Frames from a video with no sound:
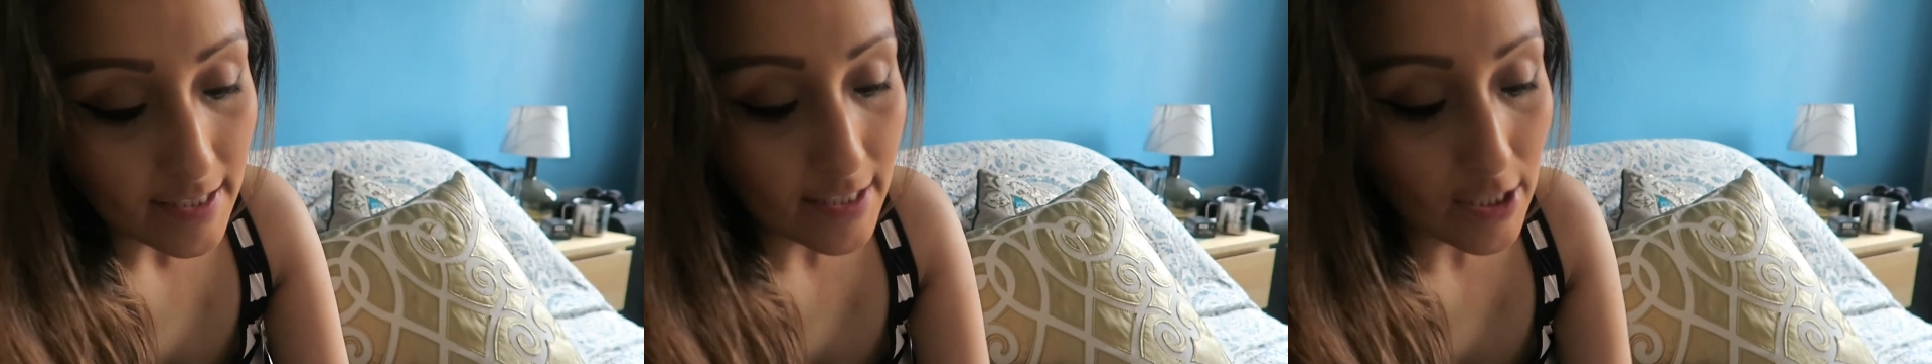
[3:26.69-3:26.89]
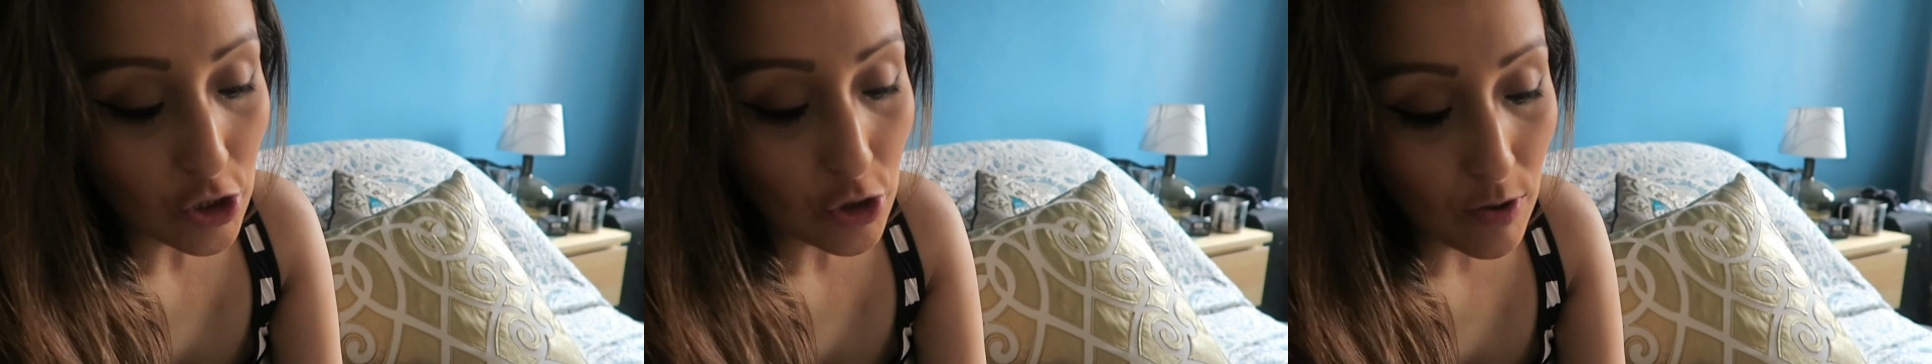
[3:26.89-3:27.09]

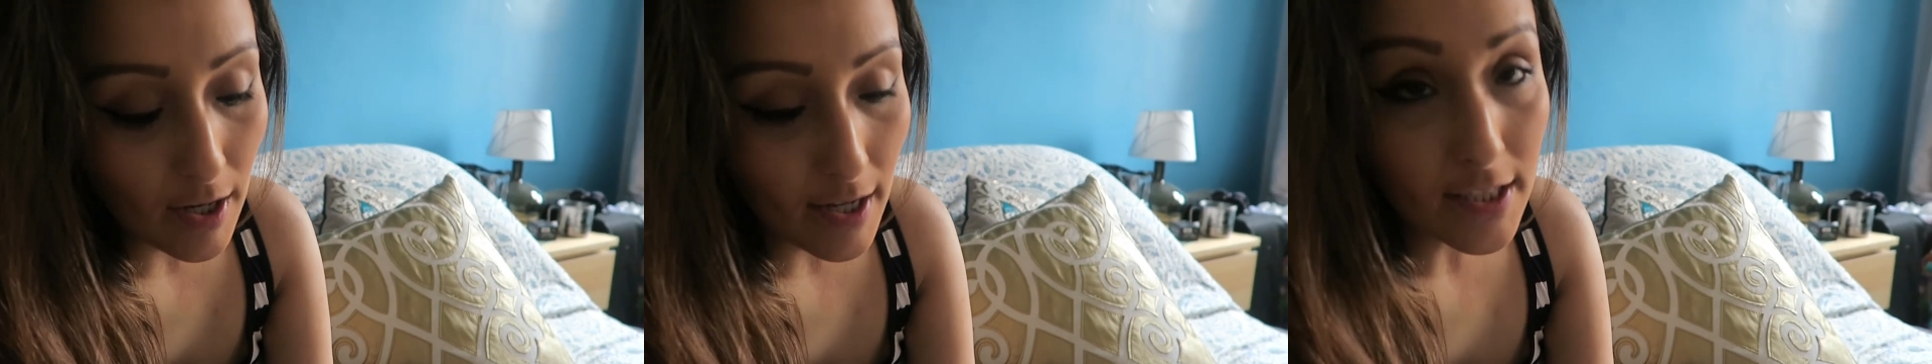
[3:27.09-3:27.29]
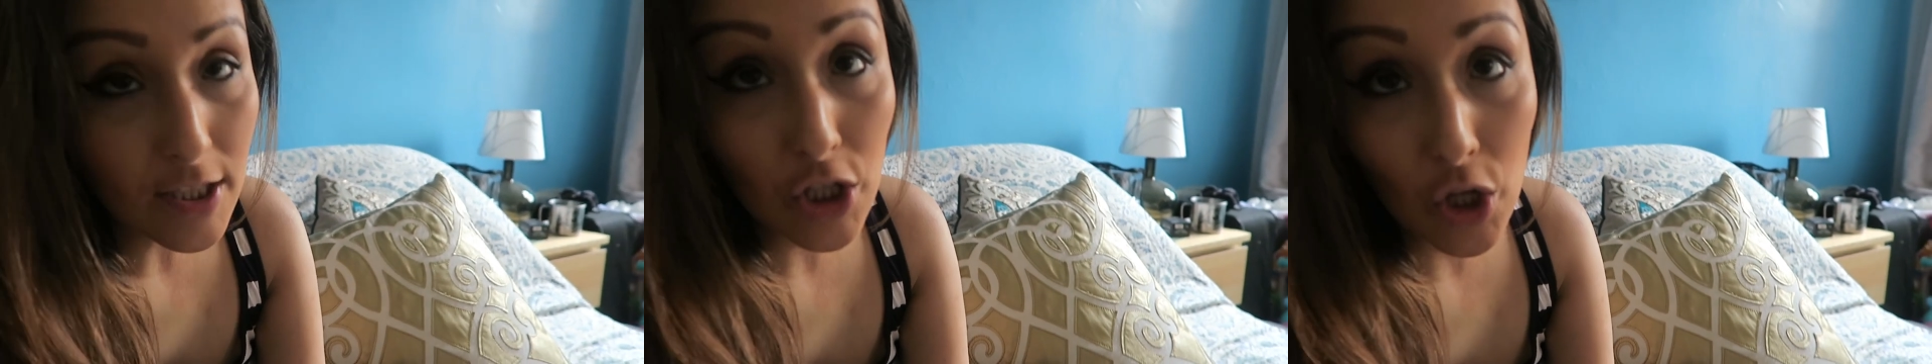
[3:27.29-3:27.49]
Did you
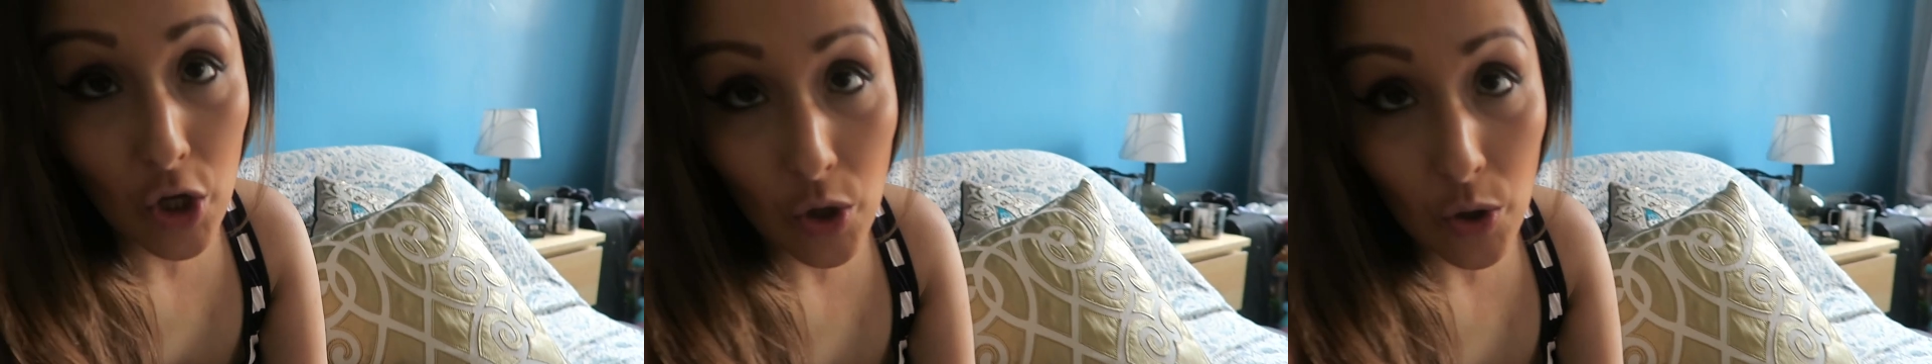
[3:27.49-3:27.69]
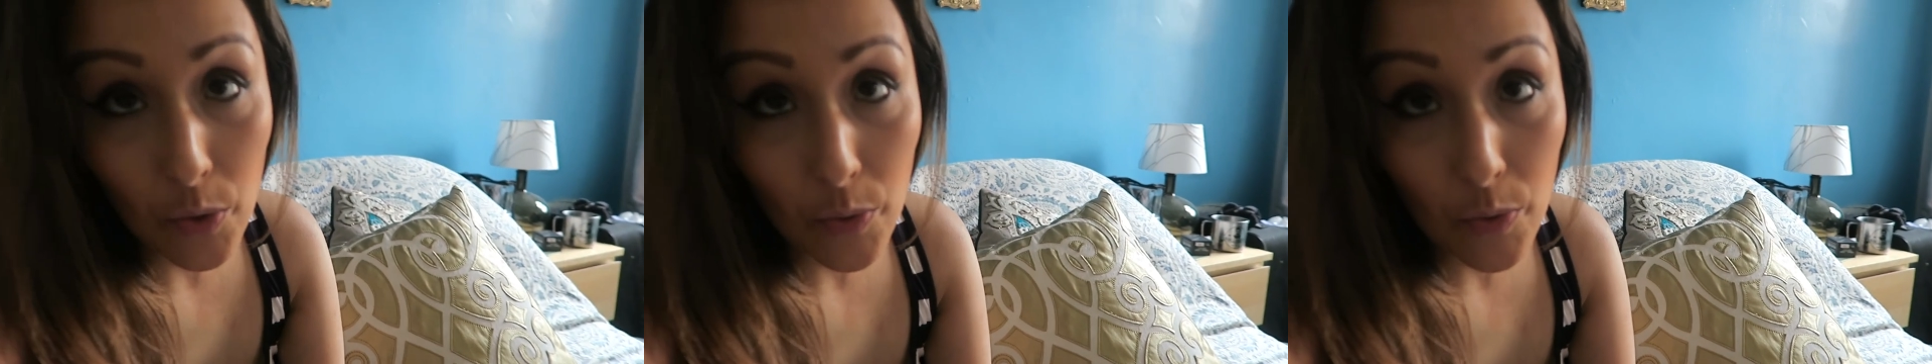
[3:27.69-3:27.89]
guys
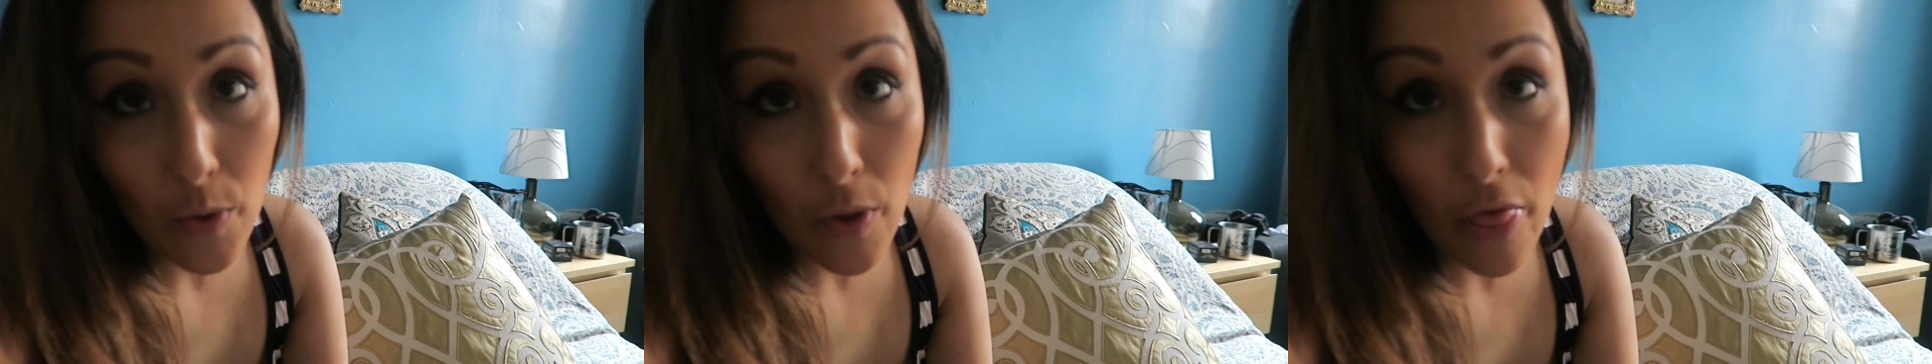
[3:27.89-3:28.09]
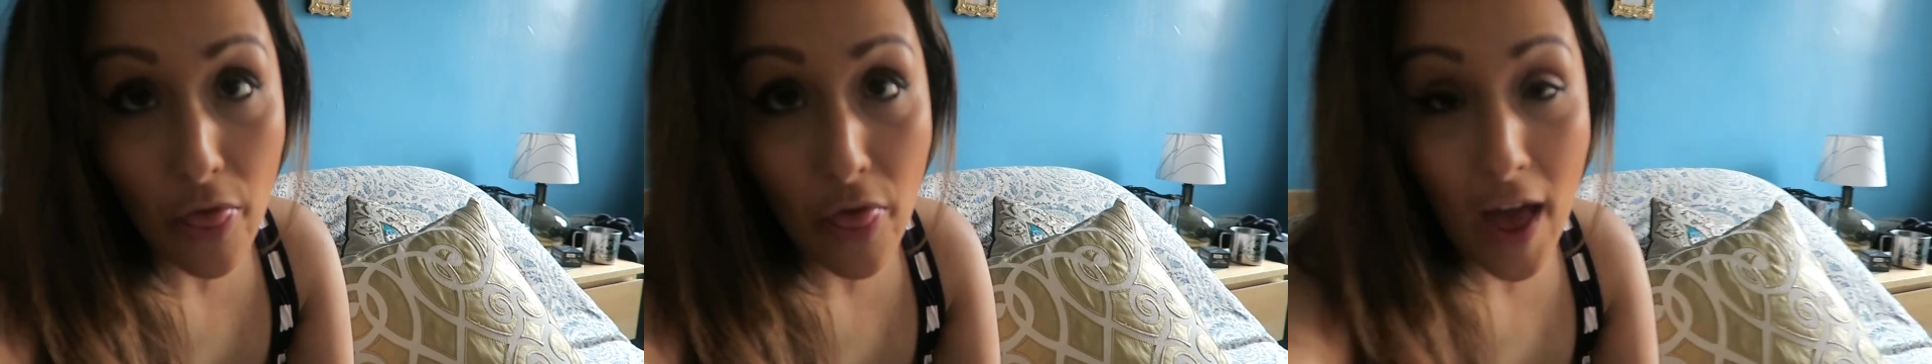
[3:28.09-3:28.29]
know
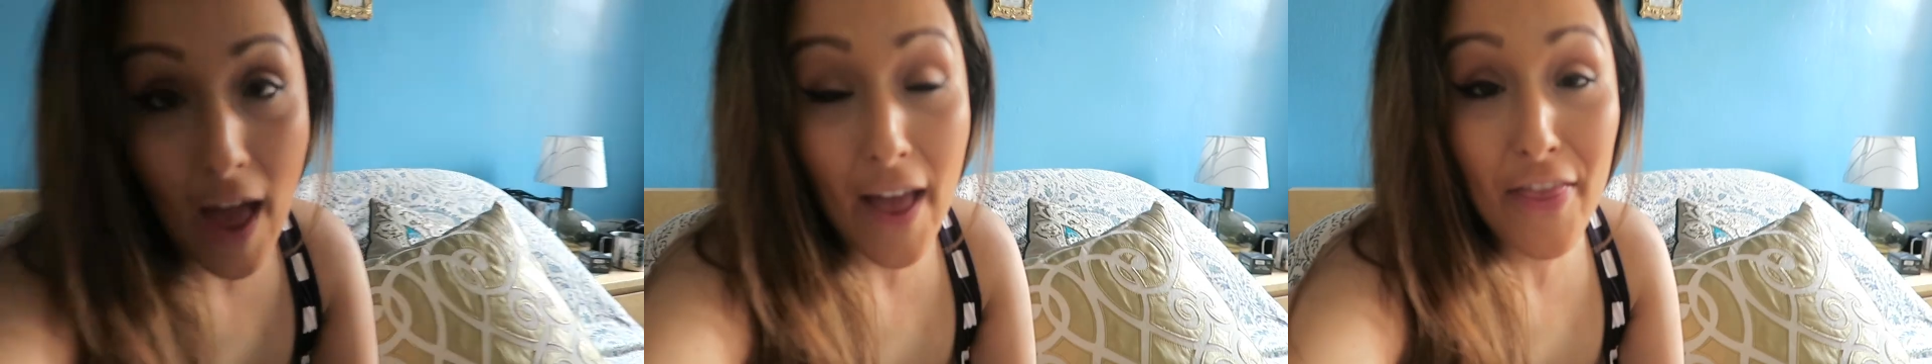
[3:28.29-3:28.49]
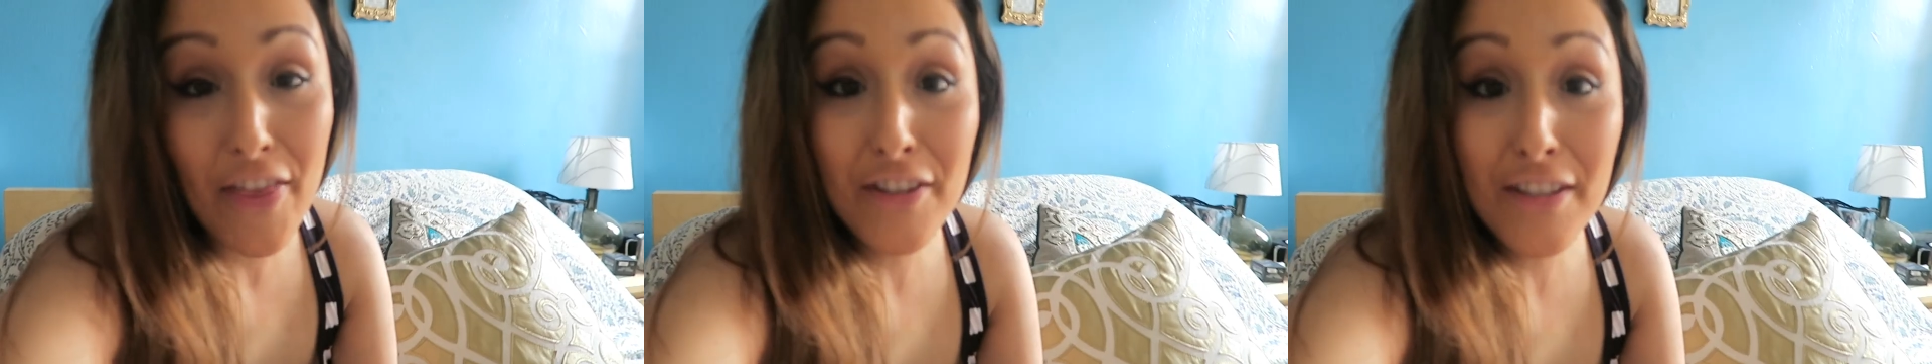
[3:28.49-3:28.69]

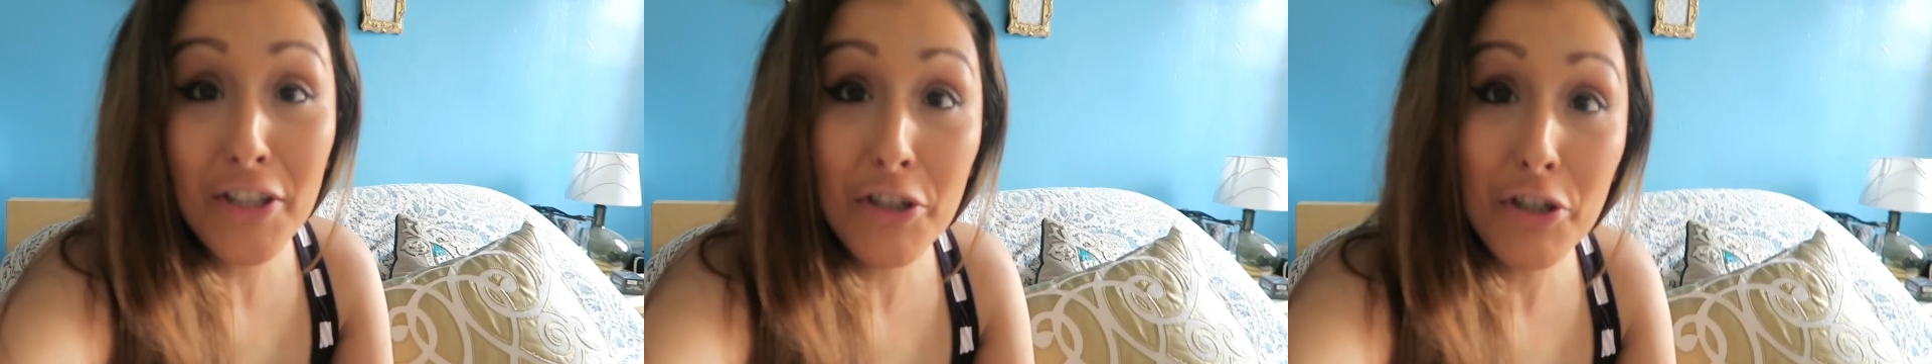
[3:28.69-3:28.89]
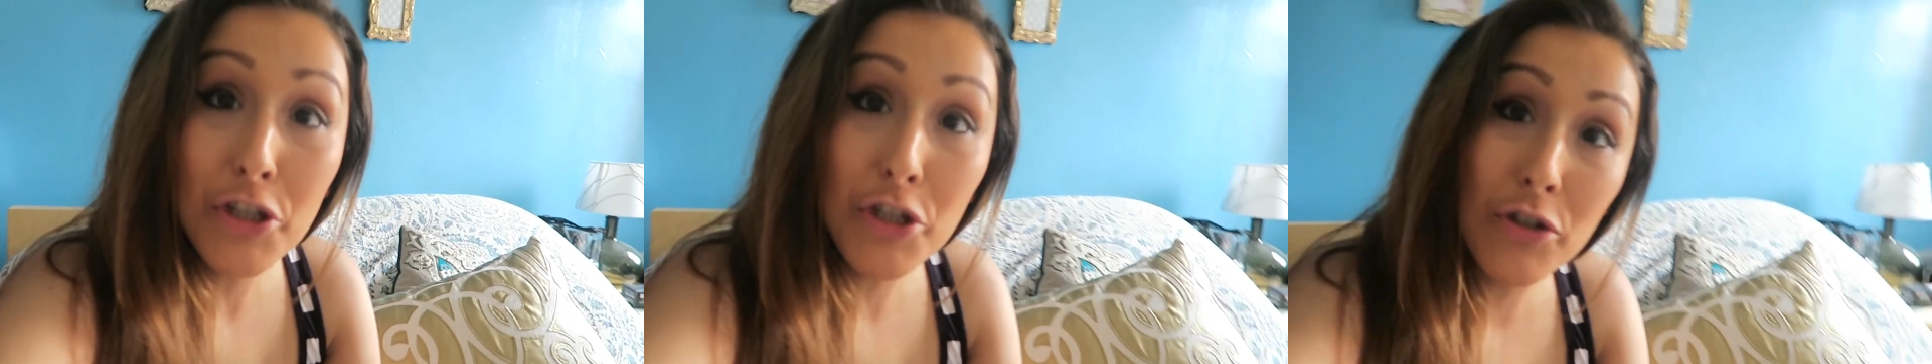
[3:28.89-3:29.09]
that there's a
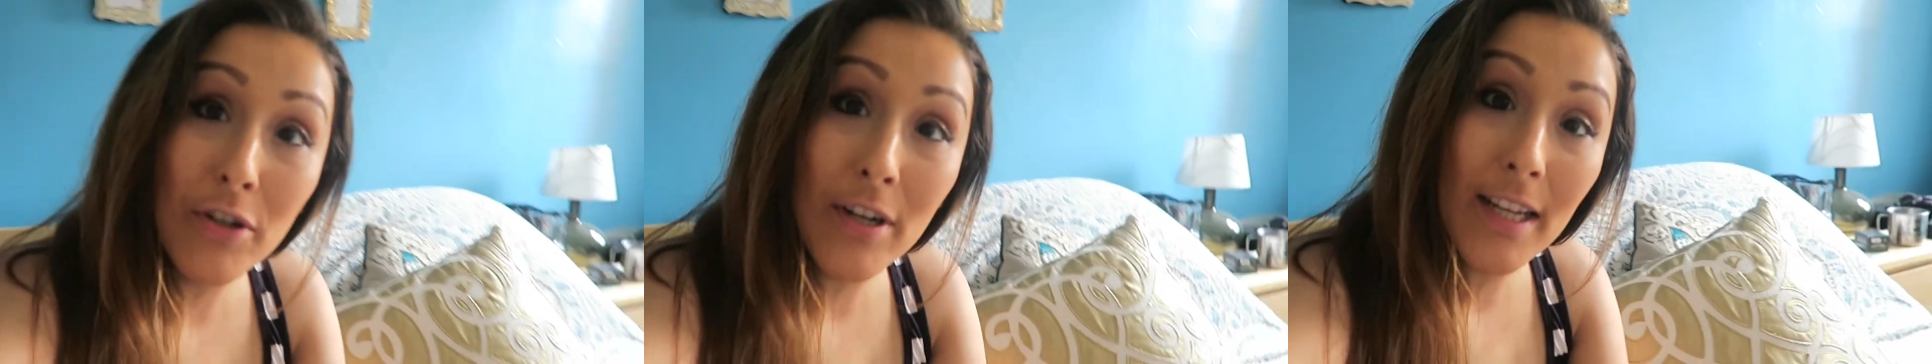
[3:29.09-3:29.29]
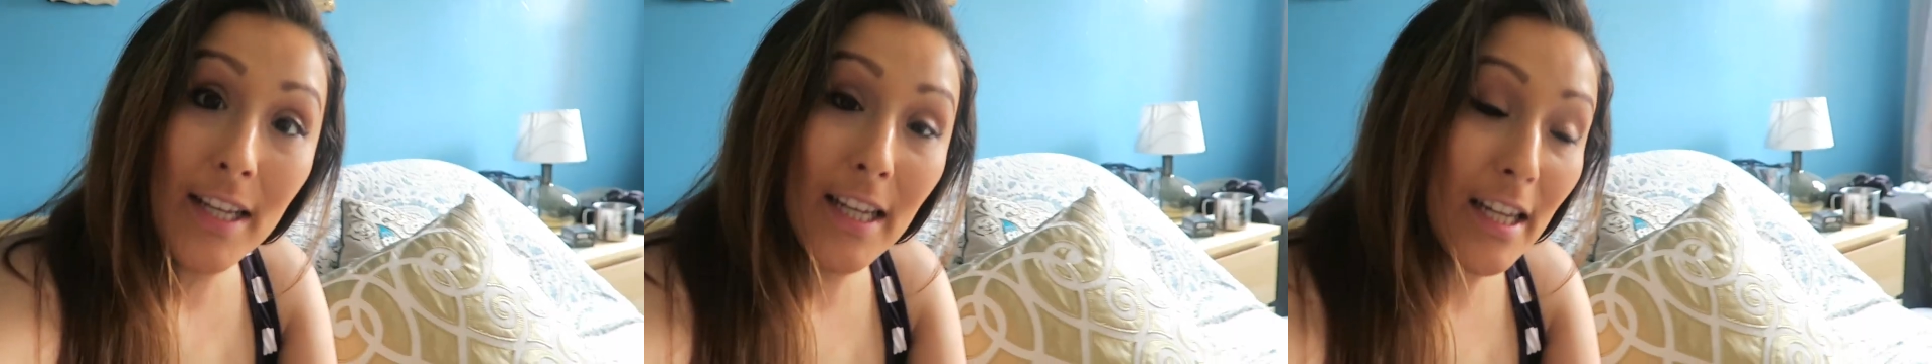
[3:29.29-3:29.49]
little
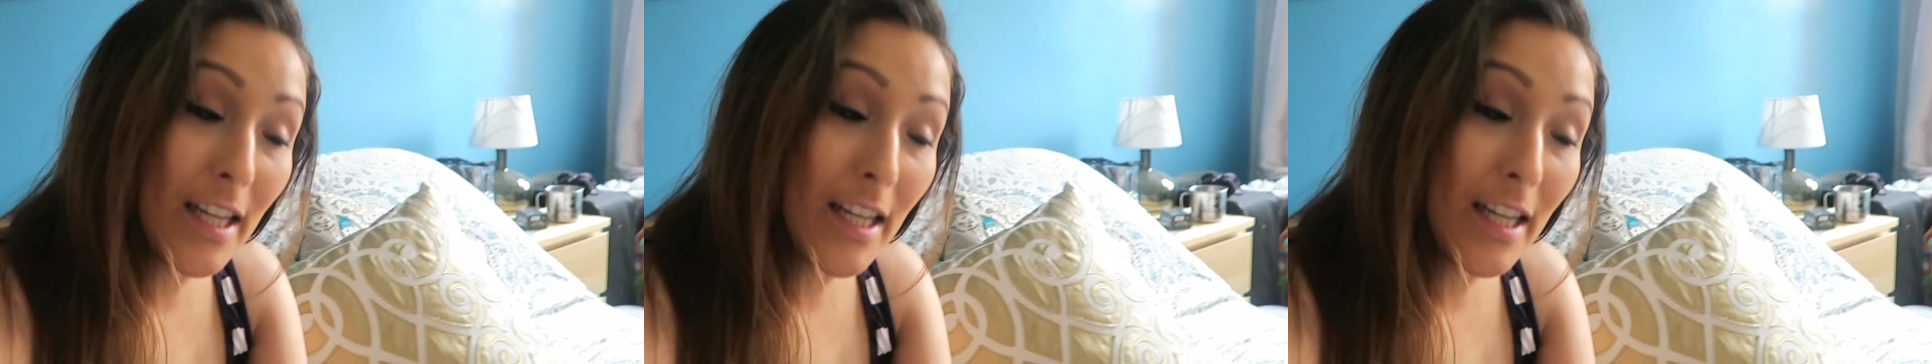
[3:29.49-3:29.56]
trick